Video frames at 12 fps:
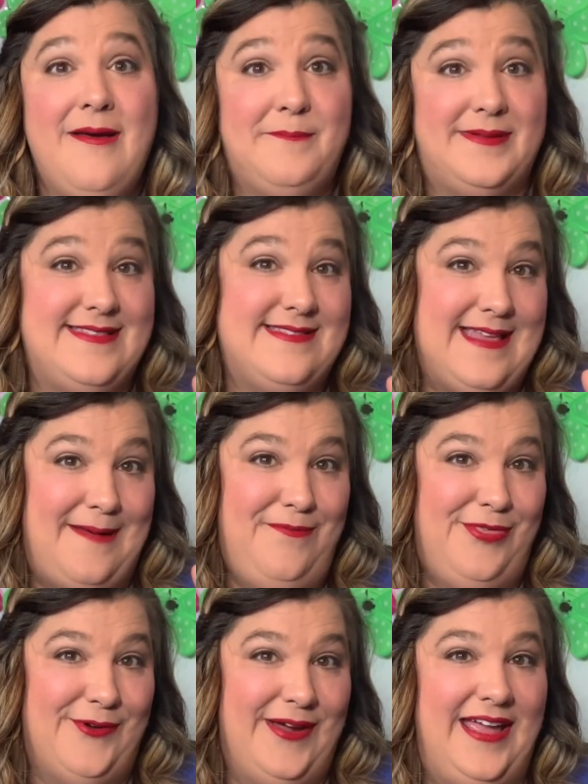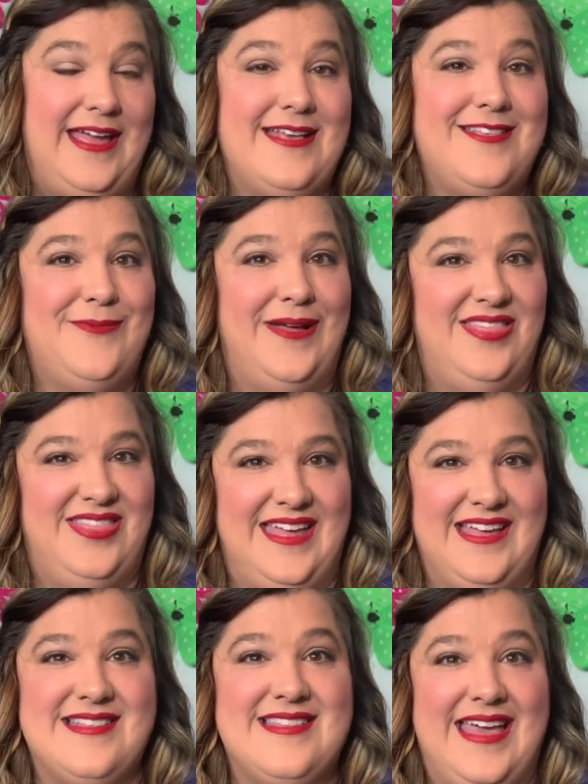But step 3 is when
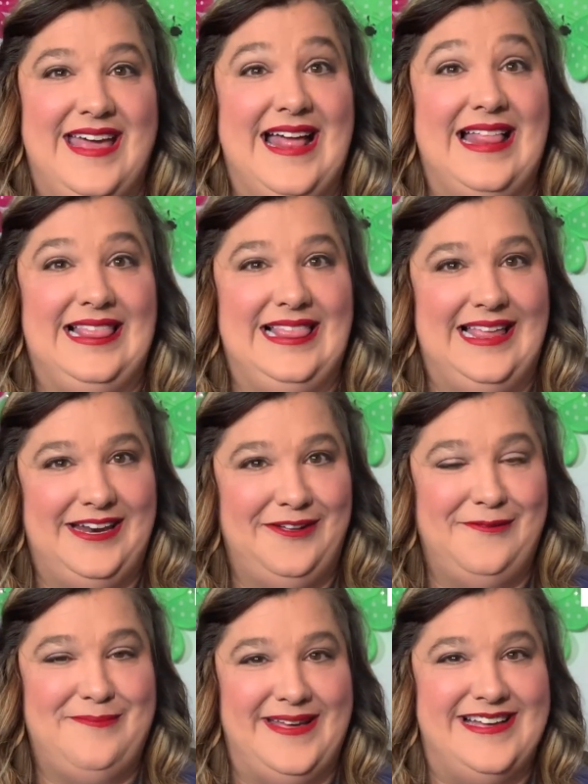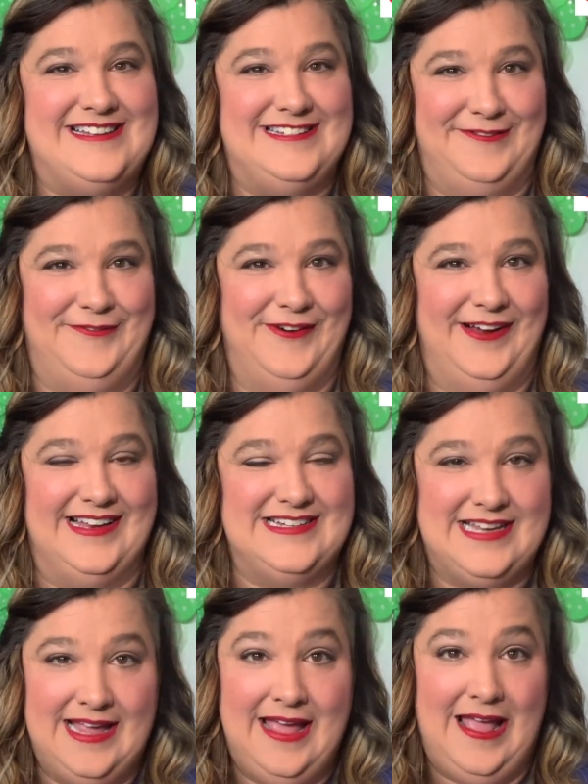things get a little bit different.